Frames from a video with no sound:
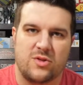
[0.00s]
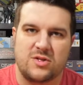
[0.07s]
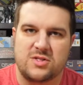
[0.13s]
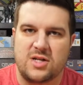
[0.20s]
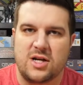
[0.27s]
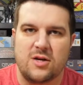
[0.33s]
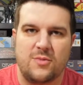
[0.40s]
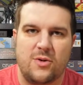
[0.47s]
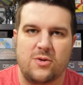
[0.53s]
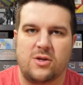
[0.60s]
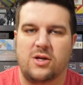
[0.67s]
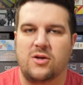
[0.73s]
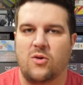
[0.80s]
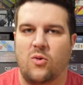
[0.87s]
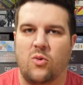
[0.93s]
the
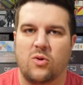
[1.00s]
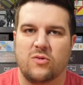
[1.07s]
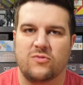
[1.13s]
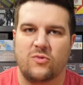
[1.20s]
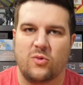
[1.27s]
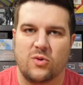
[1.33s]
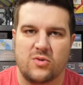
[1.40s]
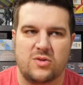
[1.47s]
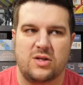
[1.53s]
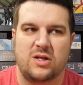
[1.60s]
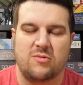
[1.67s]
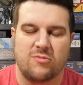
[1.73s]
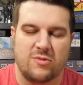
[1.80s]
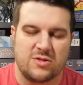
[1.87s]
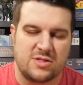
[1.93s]
ceremony or for the
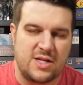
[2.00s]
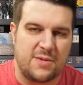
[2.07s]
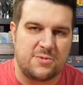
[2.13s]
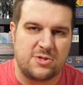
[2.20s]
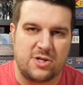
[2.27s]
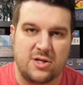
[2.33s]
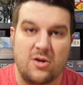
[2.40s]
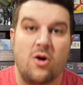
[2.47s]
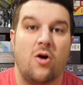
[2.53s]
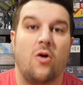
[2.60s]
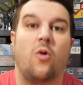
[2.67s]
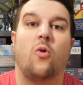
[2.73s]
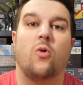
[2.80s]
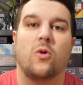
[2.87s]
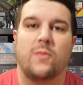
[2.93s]
reception,
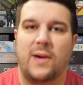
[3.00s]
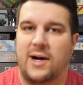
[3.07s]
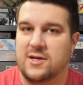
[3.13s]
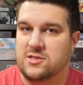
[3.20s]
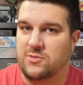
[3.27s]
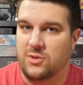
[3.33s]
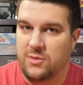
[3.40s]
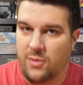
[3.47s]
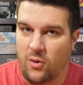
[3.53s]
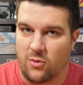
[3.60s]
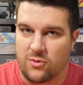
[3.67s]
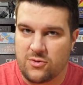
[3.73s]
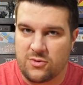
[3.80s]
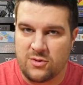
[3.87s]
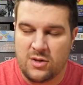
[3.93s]
or possibly
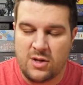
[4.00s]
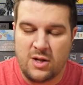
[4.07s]
both.